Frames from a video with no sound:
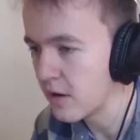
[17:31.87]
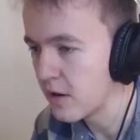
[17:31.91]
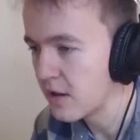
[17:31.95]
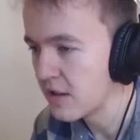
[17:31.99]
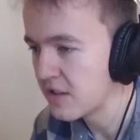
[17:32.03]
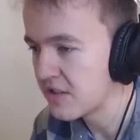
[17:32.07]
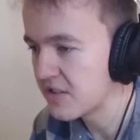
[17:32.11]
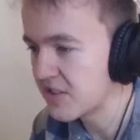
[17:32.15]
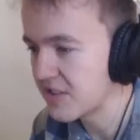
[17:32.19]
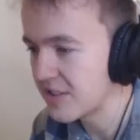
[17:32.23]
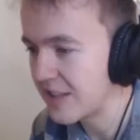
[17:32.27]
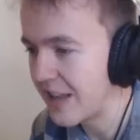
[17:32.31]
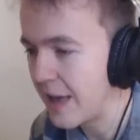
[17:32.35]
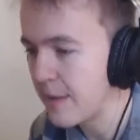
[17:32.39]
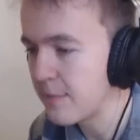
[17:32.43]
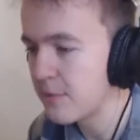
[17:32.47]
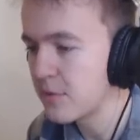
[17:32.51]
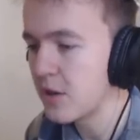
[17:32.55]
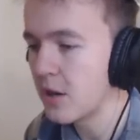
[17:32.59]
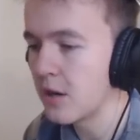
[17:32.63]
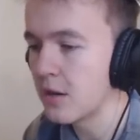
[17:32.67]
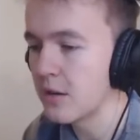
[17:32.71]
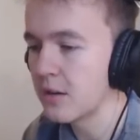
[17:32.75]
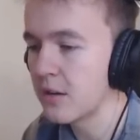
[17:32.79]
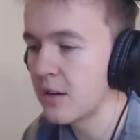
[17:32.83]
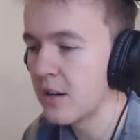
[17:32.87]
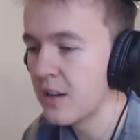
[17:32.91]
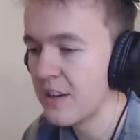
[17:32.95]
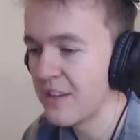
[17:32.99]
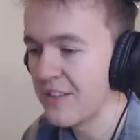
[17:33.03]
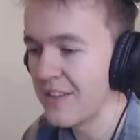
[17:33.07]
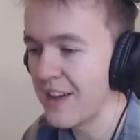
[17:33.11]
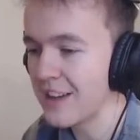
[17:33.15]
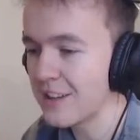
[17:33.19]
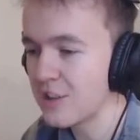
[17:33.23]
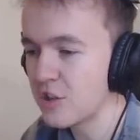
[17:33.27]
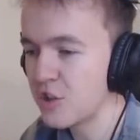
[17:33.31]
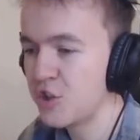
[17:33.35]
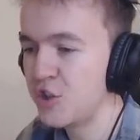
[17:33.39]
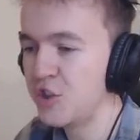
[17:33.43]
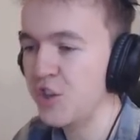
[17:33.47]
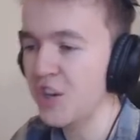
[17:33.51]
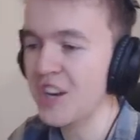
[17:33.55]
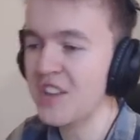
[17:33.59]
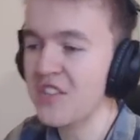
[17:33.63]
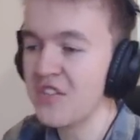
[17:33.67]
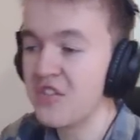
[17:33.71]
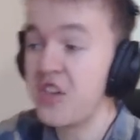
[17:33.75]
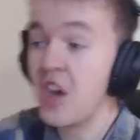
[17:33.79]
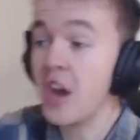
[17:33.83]
to slam dunk that
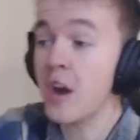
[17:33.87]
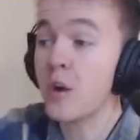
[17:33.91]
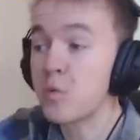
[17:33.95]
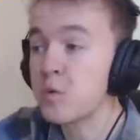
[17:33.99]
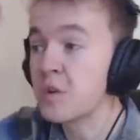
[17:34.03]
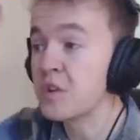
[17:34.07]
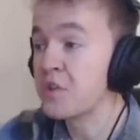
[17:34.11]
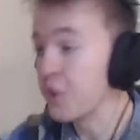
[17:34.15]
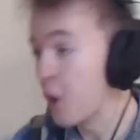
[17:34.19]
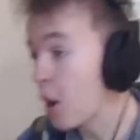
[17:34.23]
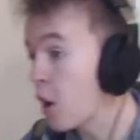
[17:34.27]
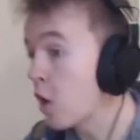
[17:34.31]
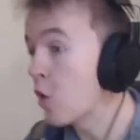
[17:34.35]
shit. There we